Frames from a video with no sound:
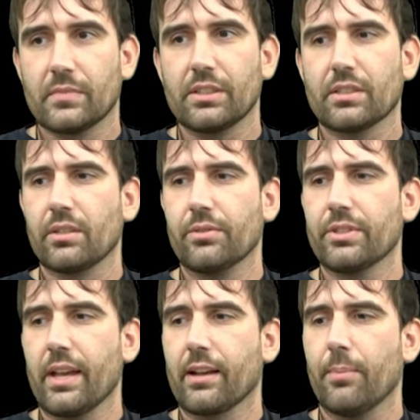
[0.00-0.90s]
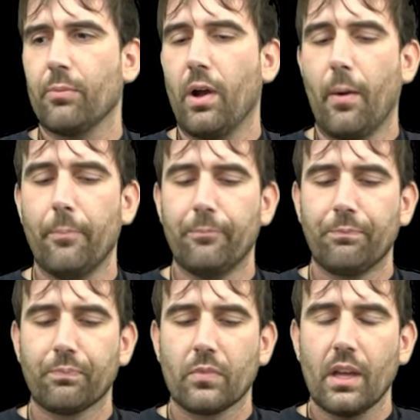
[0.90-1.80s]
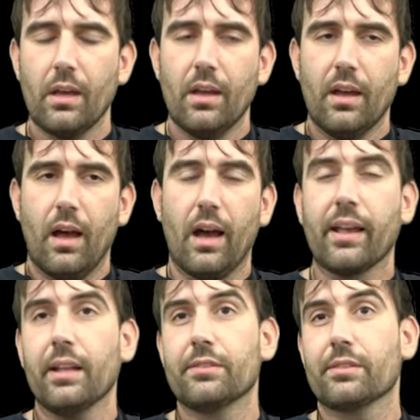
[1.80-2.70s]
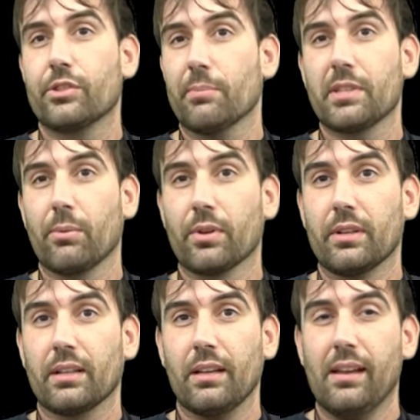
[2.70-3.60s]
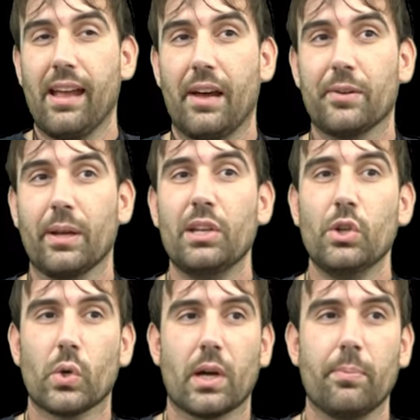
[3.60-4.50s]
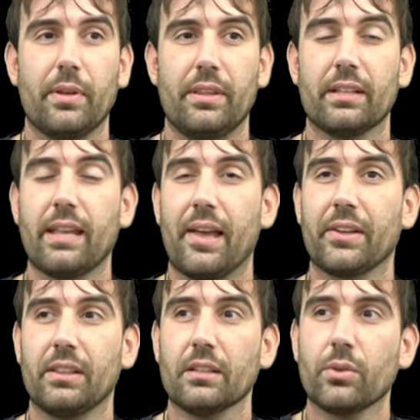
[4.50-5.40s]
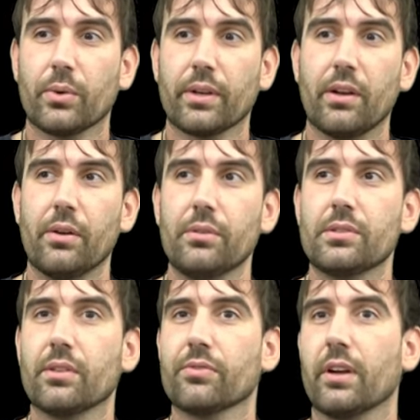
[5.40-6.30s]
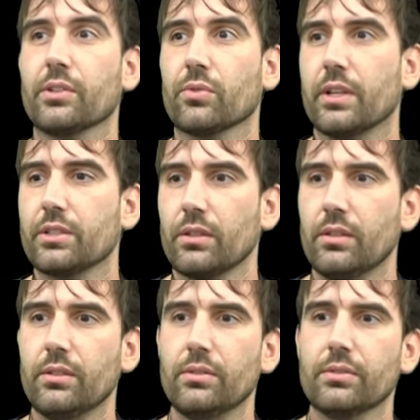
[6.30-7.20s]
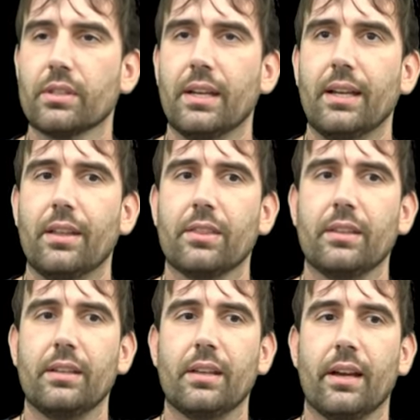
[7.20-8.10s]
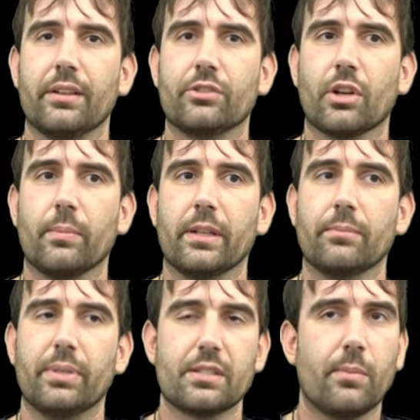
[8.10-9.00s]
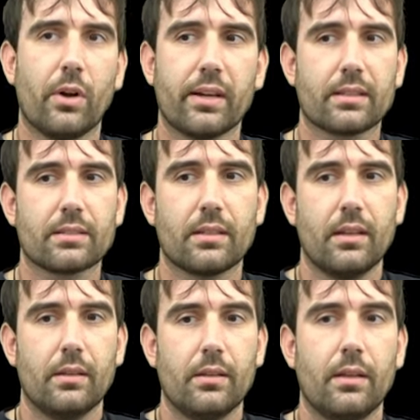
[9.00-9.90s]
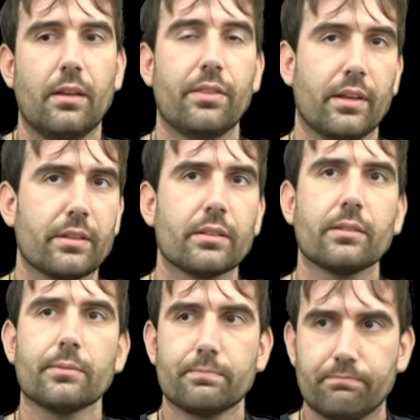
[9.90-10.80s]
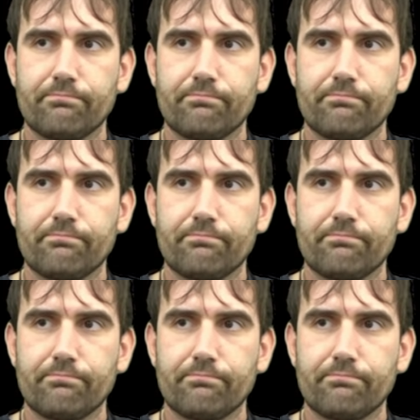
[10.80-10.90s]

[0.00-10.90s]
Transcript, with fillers: they just don't stack up well. Against ships they were going to encounter in Europe, the Italian Littorios, the French Richelieus, the uh, German Bismarcks, they're